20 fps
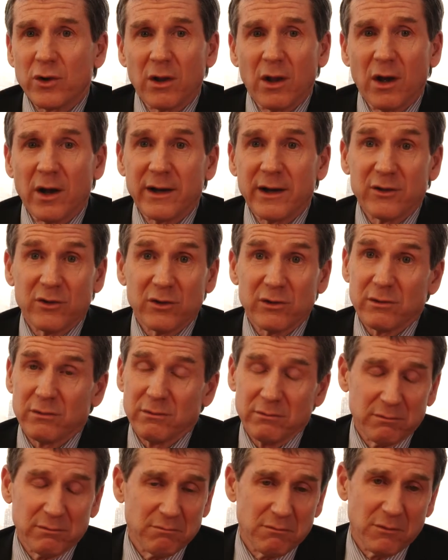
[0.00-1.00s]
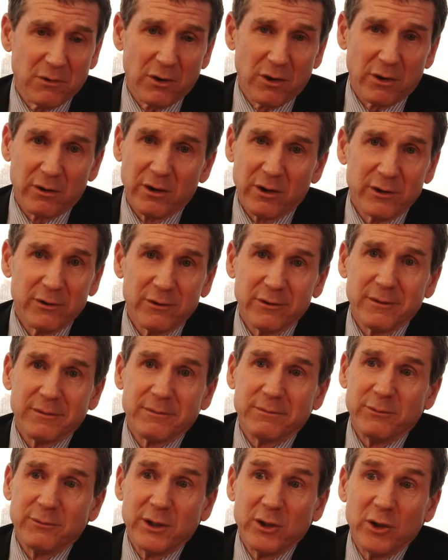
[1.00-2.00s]
Clients are under,
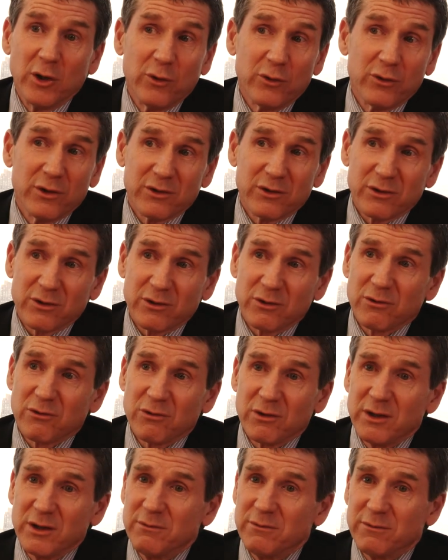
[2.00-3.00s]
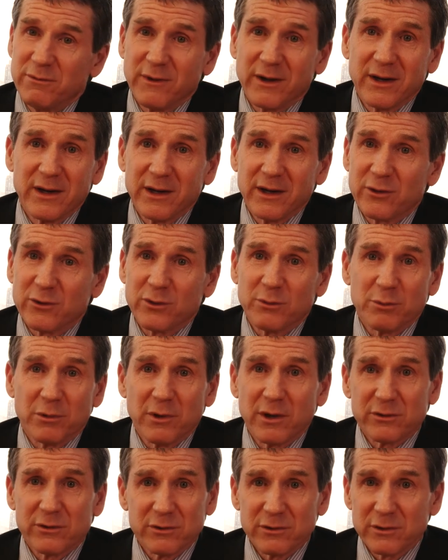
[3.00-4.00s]
we know this, extreme financial
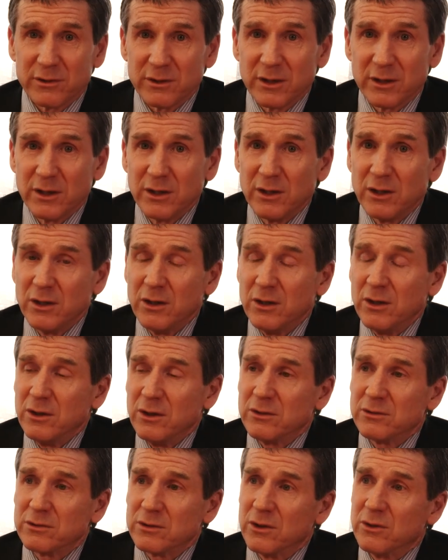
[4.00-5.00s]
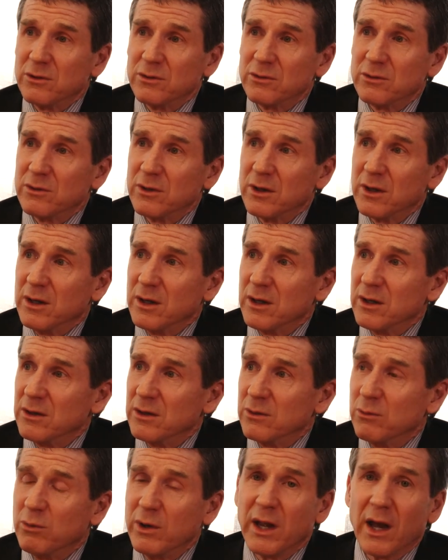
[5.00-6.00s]
pressure. So
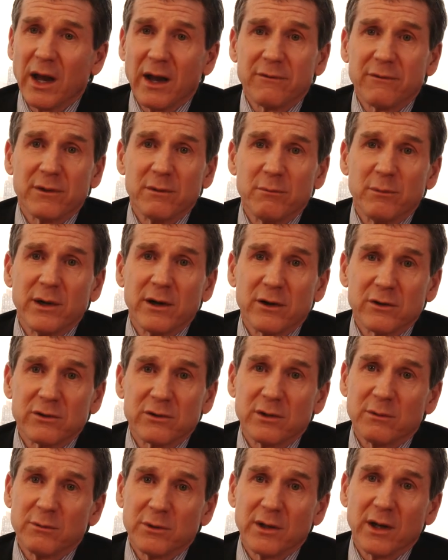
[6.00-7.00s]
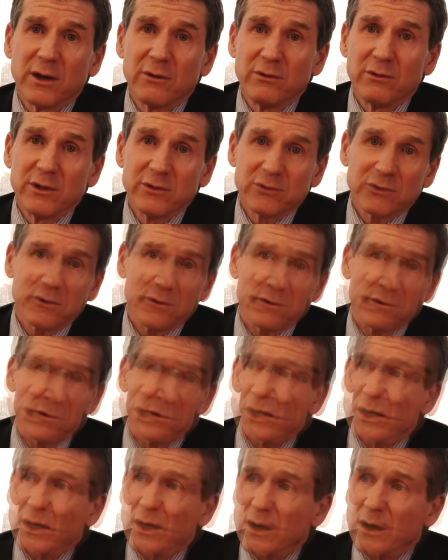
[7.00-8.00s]
we have to bear some of that risk.
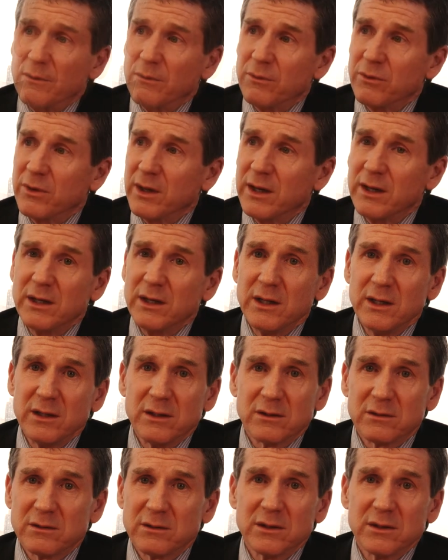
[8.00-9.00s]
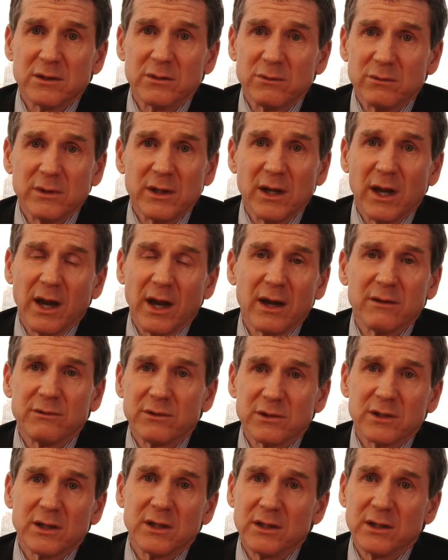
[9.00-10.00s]
They need to see that we have
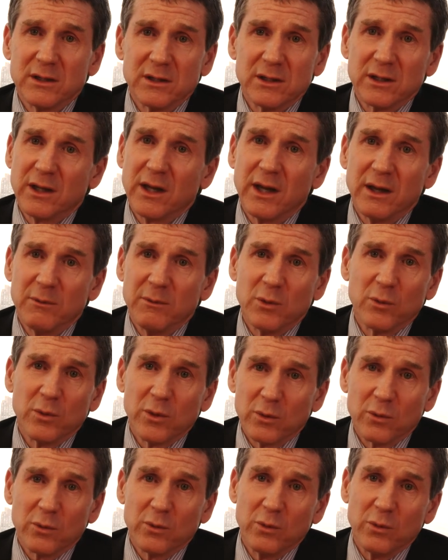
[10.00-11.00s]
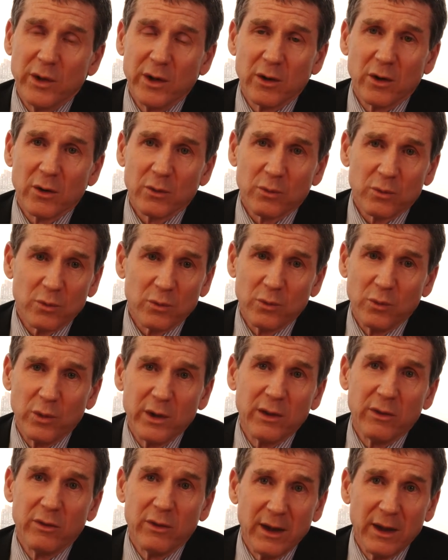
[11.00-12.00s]
skin in the game and we are
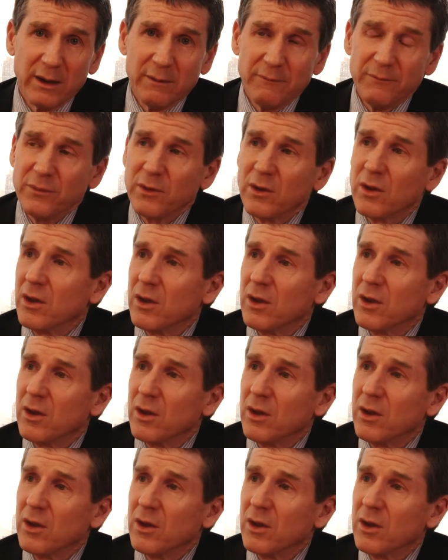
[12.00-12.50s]
with them.